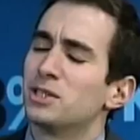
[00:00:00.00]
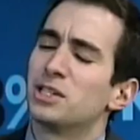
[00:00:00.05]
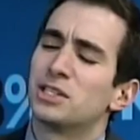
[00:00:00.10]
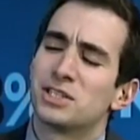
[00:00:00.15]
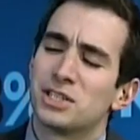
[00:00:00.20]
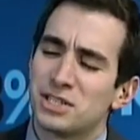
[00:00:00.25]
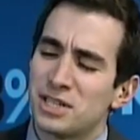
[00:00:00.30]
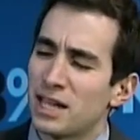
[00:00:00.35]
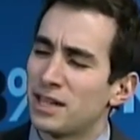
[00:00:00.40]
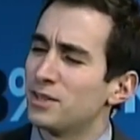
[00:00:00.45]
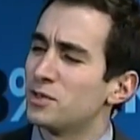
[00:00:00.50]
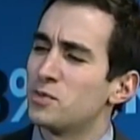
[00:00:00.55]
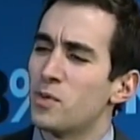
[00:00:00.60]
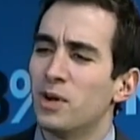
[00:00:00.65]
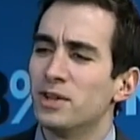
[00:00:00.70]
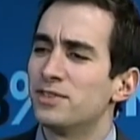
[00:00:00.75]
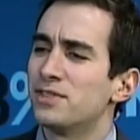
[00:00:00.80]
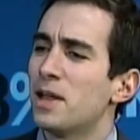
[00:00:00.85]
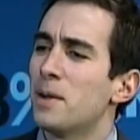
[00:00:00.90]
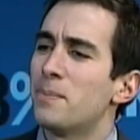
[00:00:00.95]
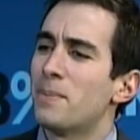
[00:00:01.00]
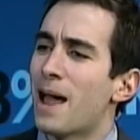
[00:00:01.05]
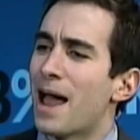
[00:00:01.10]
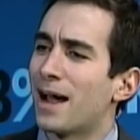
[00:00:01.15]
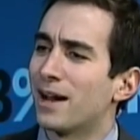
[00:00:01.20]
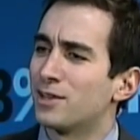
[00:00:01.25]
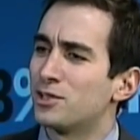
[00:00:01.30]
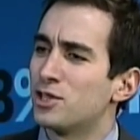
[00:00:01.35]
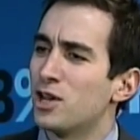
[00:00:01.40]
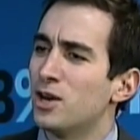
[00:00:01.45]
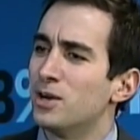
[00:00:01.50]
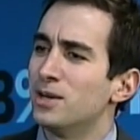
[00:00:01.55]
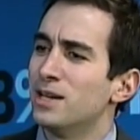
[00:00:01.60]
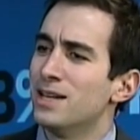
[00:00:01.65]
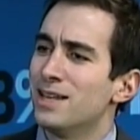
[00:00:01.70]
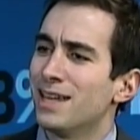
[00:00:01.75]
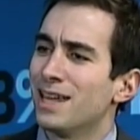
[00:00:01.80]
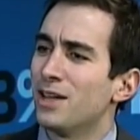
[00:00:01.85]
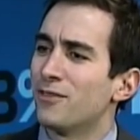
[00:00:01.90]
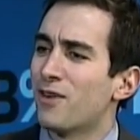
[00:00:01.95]
let's just take this one step yeah. back. So
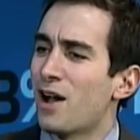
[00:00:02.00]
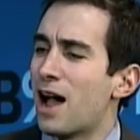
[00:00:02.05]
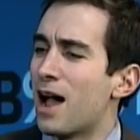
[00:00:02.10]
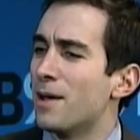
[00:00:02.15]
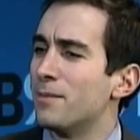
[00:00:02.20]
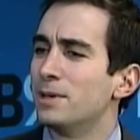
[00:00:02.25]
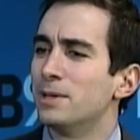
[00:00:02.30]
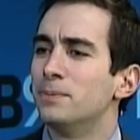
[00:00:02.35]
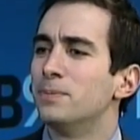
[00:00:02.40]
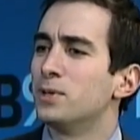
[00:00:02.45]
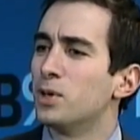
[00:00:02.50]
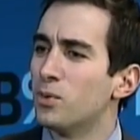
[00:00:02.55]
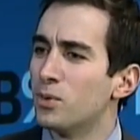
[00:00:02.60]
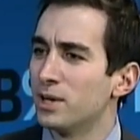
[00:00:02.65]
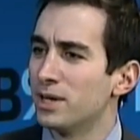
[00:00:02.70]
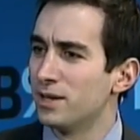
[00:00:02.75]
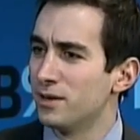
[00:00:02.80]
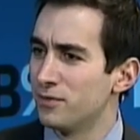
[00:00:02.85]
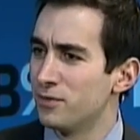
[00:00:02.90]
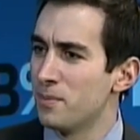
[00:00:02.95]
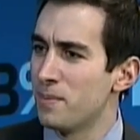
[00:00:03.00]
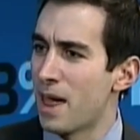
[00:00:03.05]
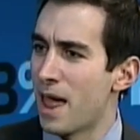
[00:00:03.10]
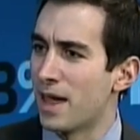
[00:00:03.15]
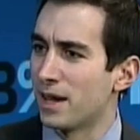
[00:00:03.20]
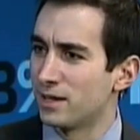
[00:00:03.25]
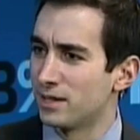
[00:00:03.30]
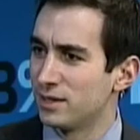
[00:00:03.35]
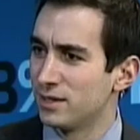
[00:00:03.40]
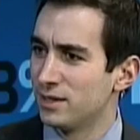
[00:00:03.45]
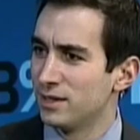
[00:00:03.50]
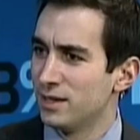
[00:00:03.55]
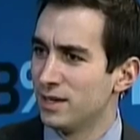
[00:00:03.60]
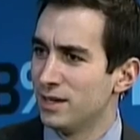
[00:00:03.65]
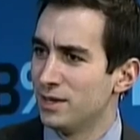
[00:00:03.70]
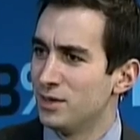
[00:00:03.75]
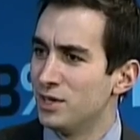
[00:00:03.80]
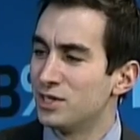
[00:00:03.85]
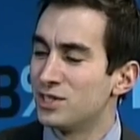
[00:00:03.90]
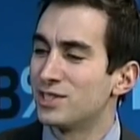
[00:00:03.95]
if I'm an employee of the bank,
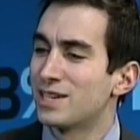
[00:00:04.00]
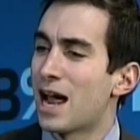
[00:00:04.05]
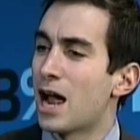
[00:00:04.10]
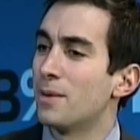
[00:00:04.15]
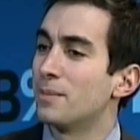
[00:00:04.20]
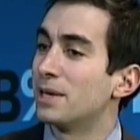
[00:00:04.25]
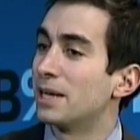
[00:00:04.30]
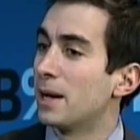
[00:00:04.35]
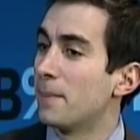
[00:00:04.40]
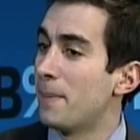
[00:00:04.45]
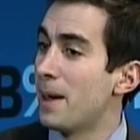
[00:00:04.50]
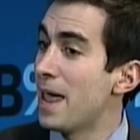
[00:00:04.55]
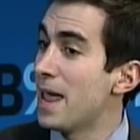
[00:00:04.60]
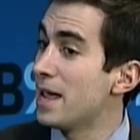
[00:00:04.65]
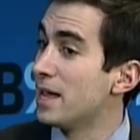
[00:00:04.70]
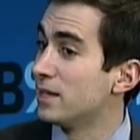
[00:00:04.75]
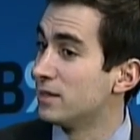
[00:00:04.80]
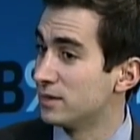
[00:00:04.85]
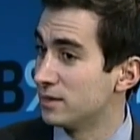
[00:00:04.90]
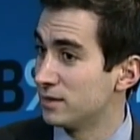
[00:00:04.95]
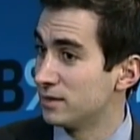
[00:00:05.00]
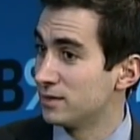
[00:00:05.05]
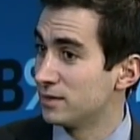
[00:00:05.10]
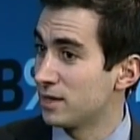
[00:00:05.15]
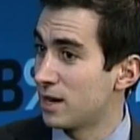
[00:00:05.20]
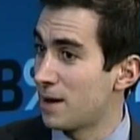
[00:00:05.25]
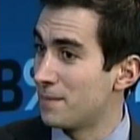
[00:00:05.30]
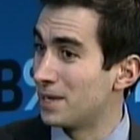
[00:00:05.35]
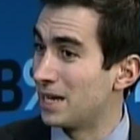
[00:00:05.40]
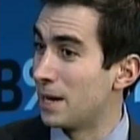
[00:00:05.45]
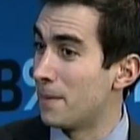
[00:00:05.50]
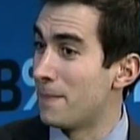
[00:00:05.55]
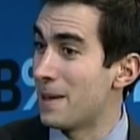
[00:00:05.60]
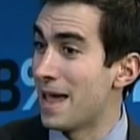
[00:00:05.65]
this is how I'm going to get paid. I'm well, going to get